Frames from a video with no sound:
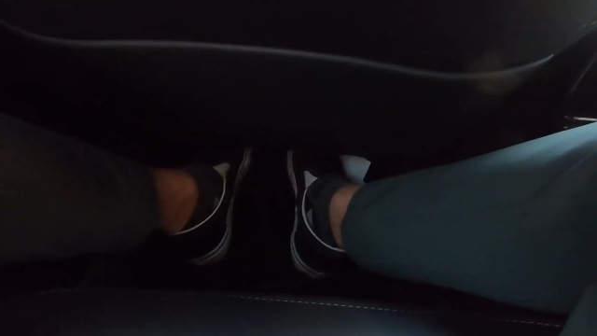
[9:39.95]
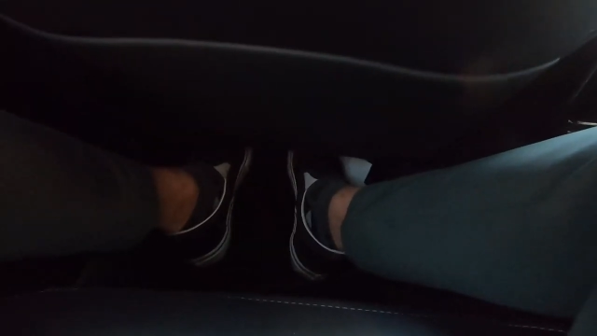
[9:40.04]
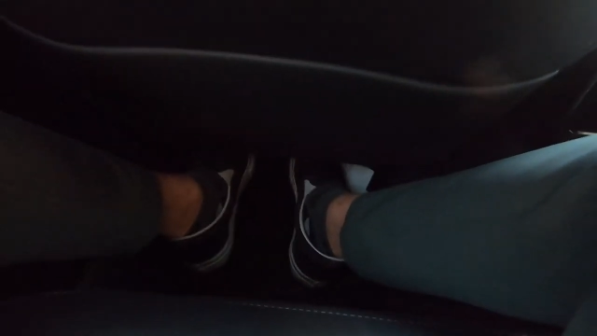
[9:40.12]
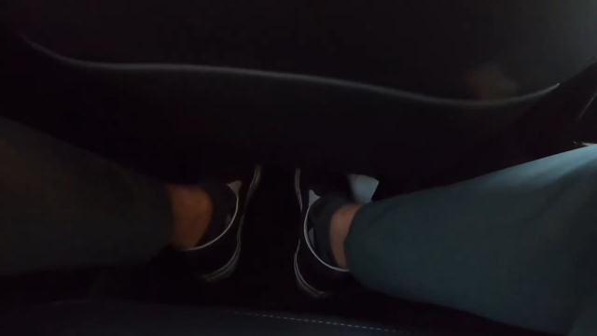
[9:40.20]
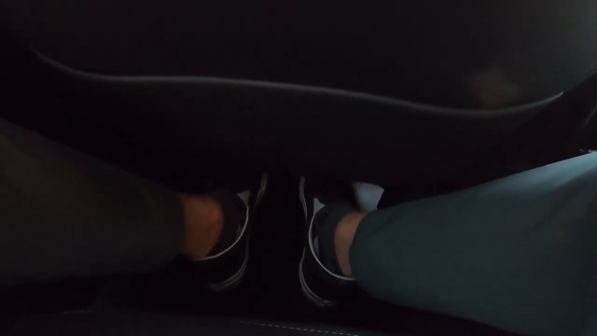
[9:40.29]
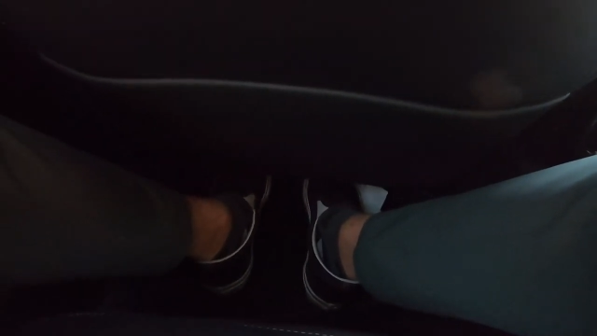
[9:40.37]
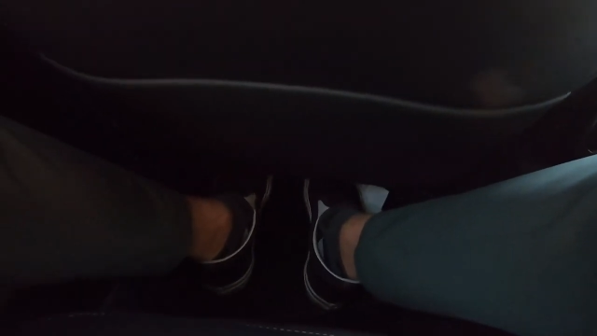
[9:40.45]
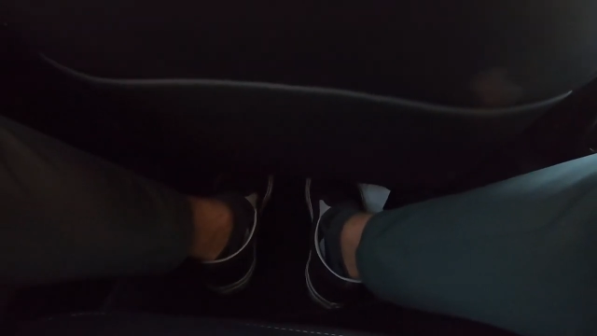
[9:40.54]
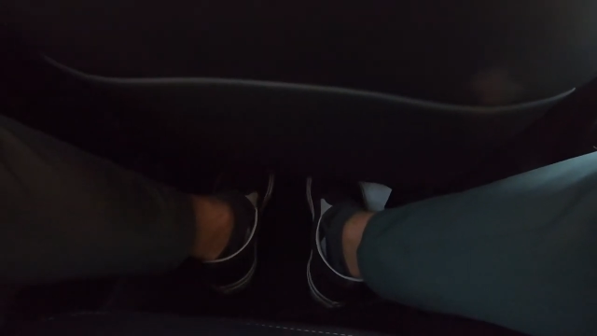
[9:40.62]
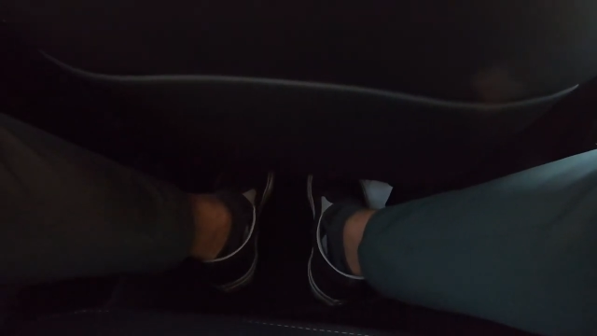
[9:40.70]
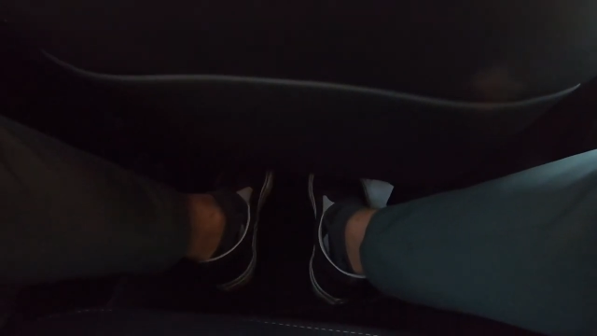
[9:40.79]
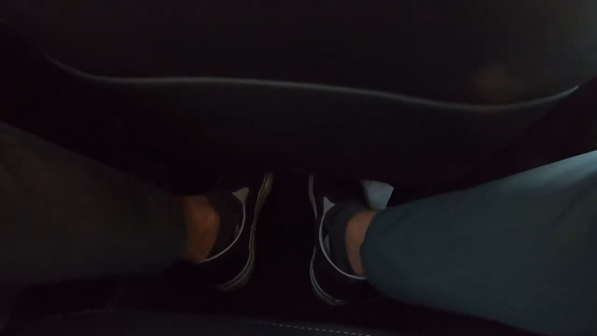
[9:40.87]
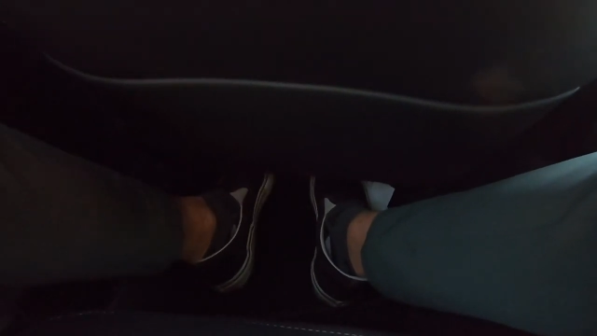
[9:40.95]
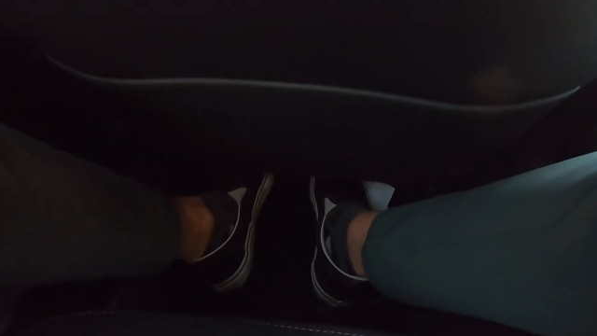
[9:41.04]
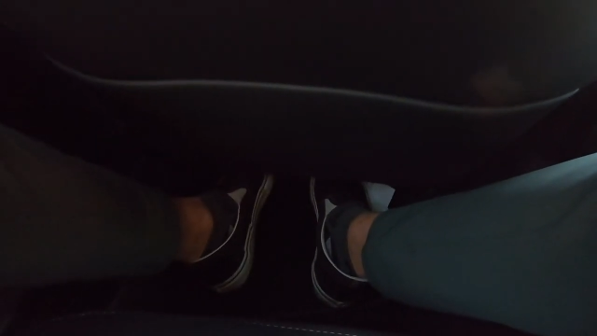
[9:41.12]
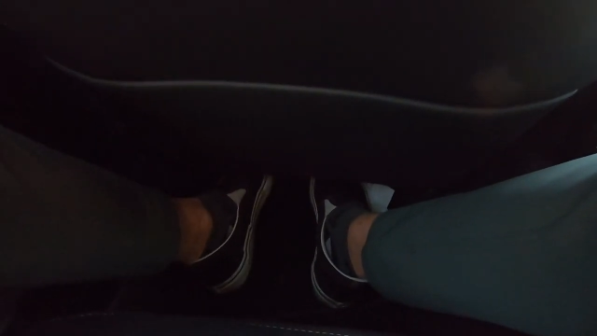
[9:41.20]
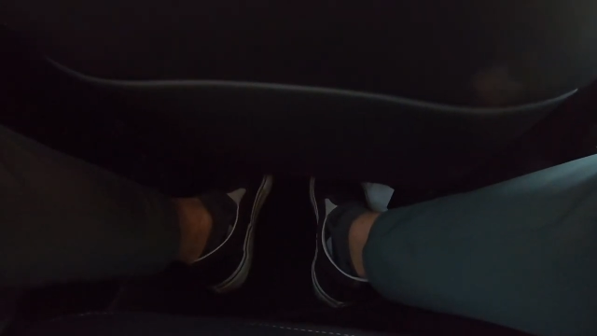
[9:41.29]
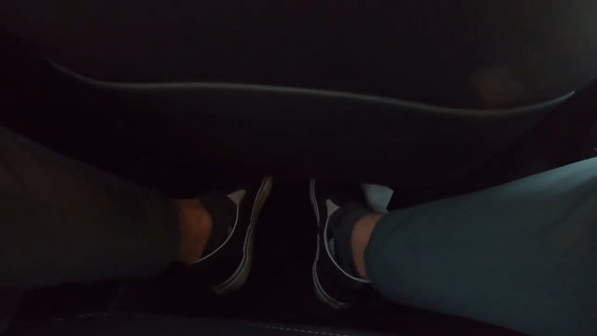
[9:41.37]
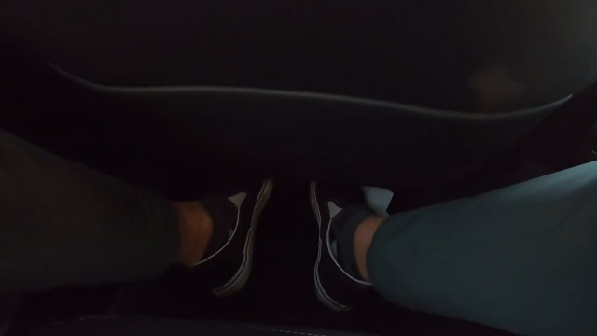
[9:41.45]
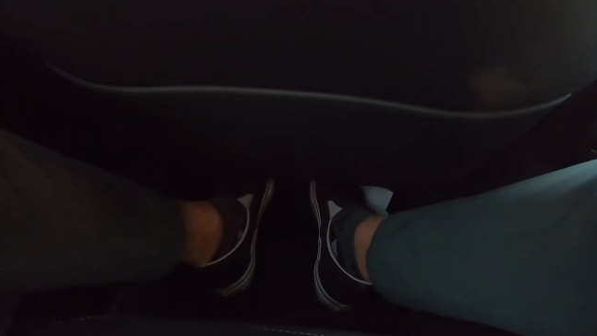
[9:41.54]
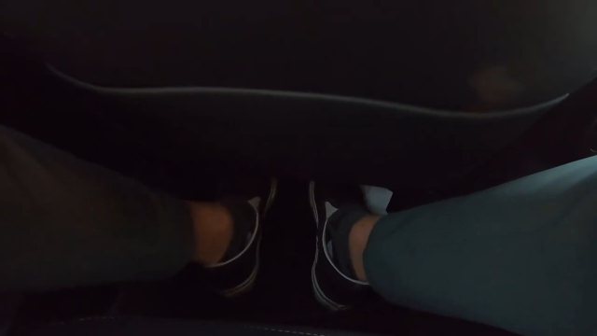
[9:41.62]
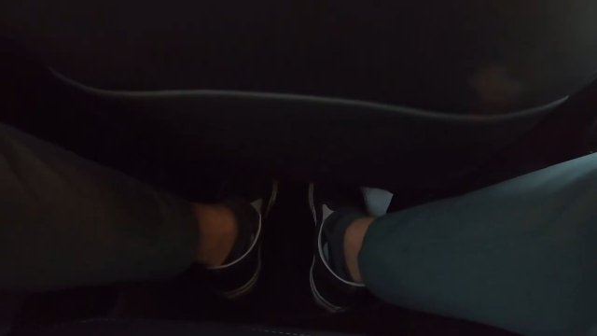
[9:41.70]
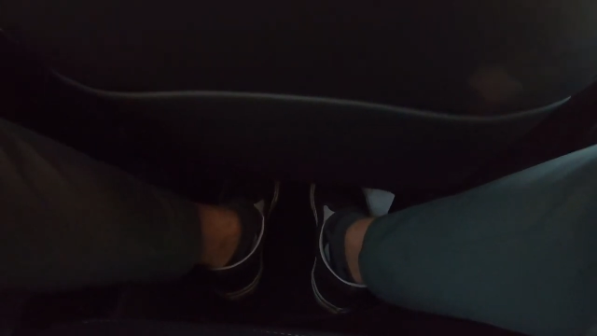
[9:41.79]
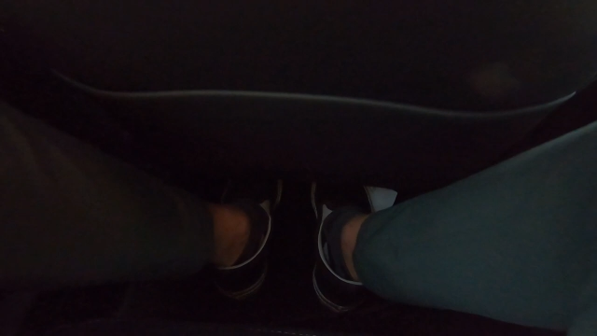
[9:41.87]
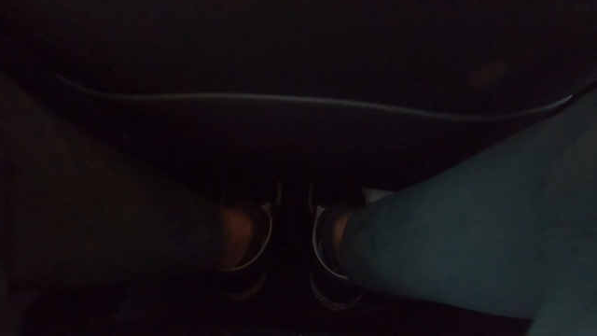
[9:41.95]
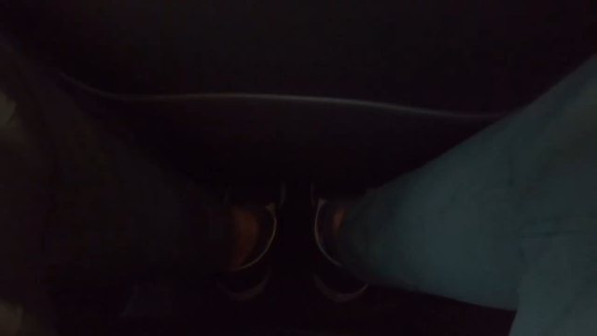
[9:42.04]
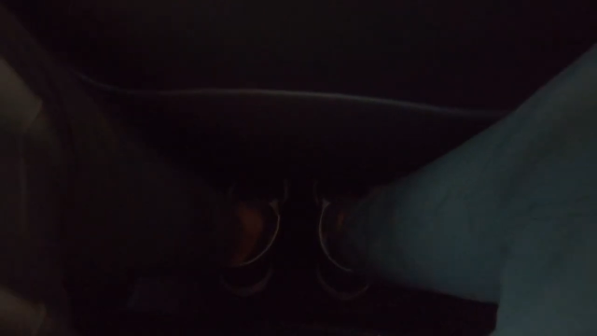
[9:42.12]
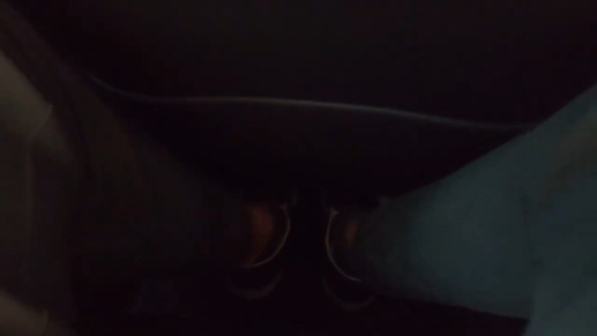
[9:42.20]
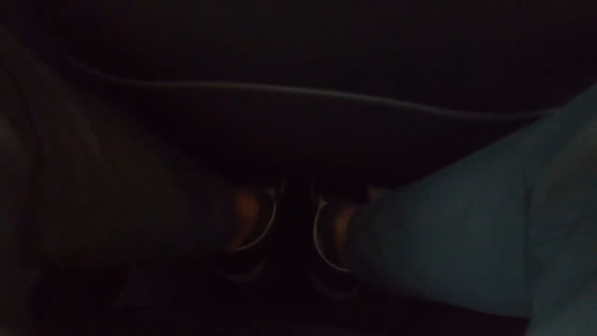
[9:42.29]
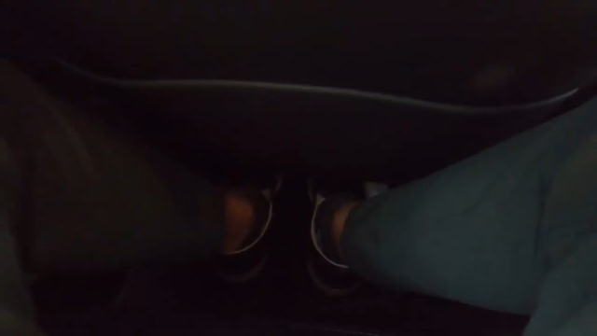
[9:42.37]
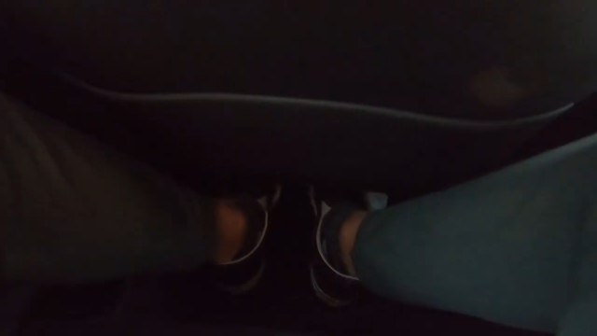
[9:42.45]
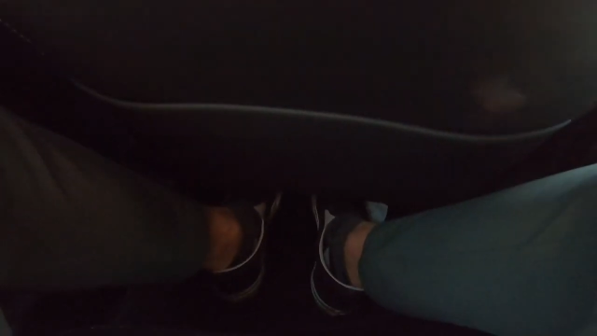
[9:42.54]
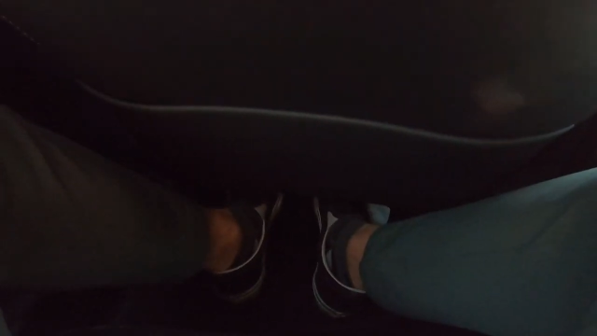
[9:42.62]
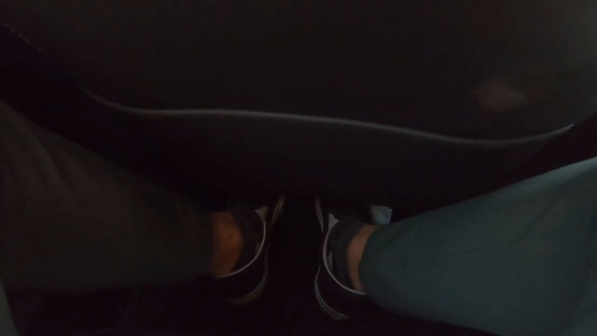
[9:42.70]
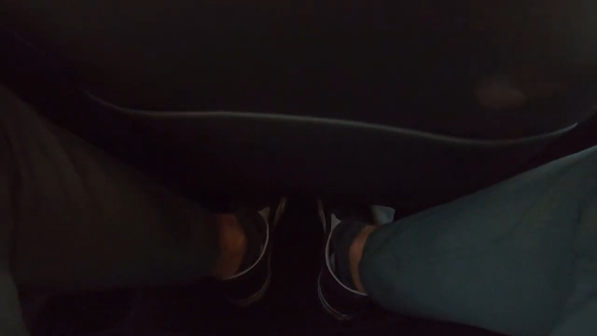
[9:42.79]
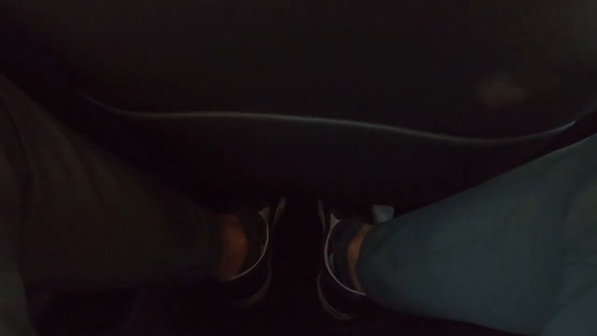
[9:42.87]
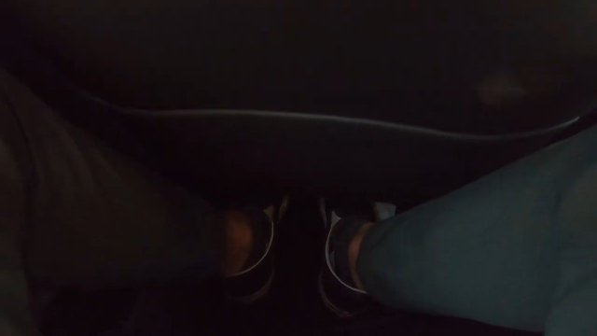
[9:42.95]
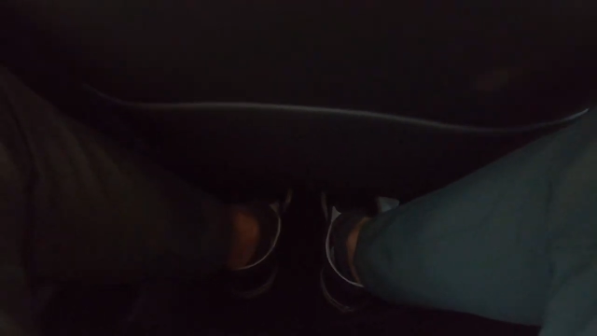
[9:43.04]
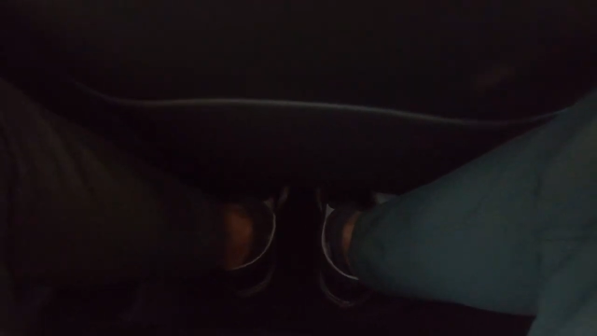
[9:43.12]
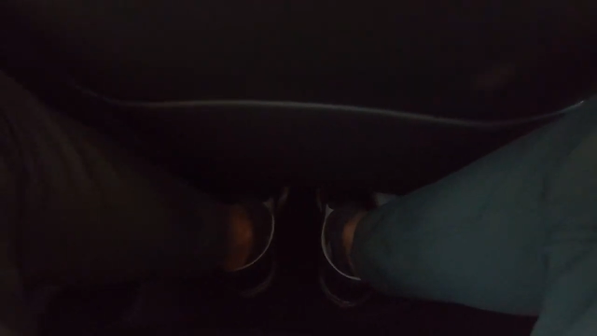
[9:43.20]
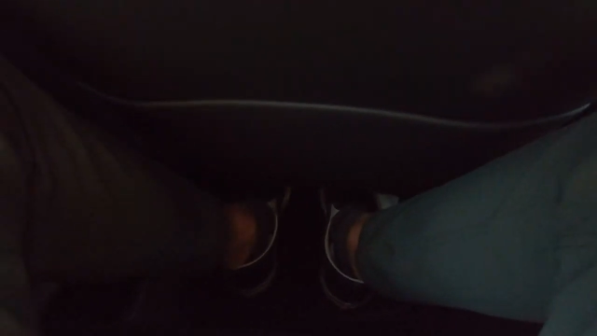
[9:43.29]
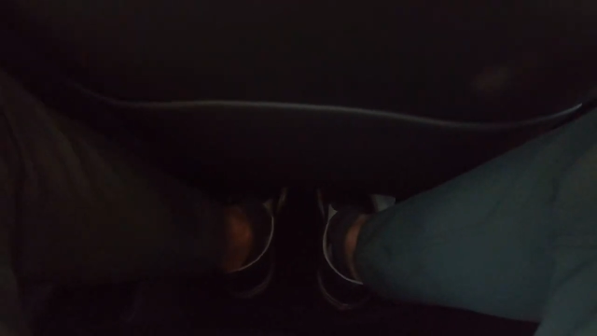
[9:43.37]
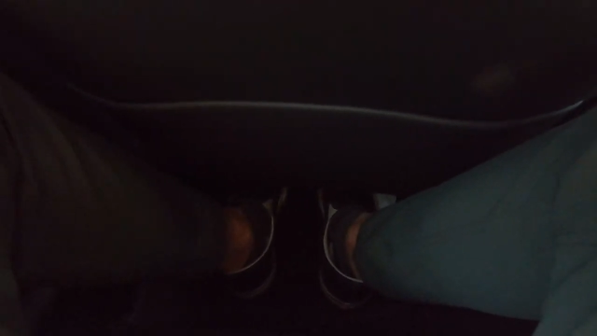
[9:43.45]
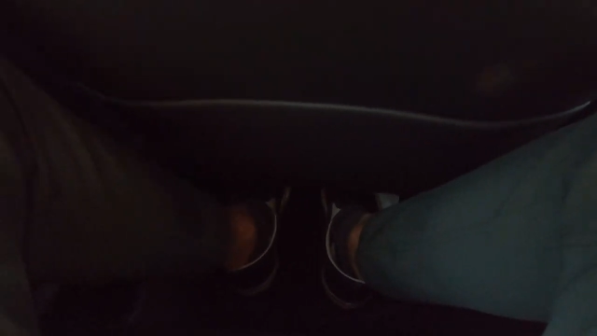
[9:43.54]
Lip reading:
(no speaker visible)